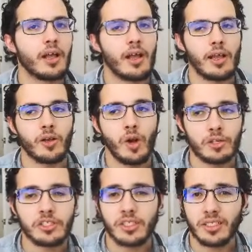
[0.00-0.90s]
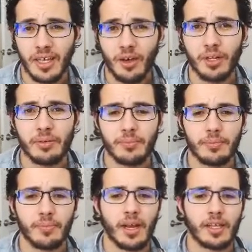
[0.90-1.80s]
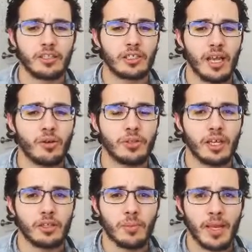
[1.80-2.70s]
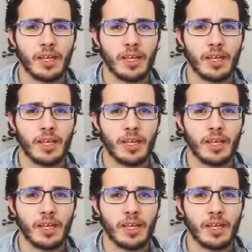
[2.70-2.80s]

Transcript: I honestly doubt it. I doubt that the Mega